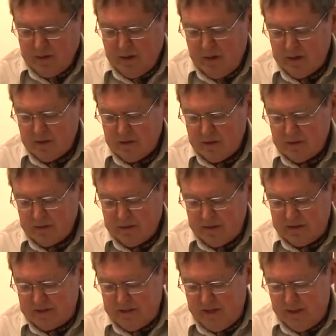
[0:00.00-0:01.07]
other
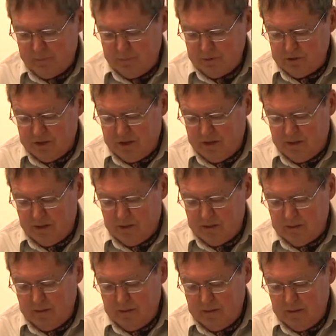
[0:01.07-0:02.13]
examples
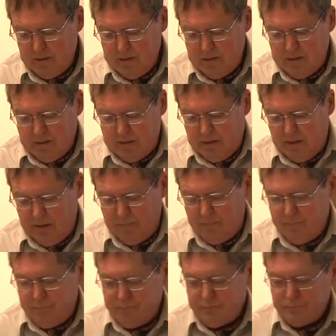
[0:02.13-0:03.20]
here,
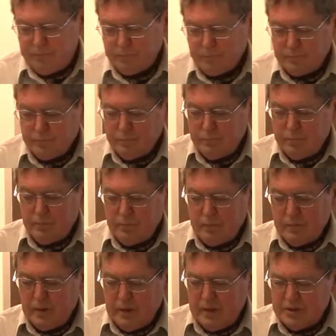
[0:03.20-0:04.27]
um,
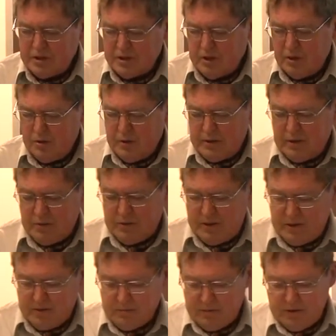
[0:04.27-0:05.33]
and so I don't
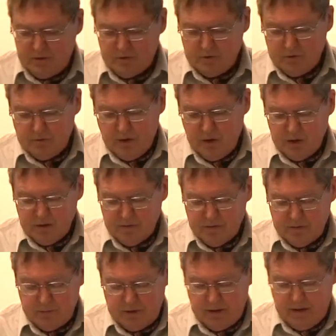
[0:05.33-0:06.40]
need to read through all of
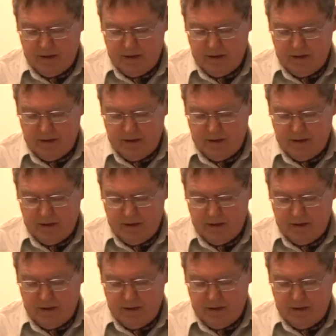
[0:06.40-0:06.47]
them. You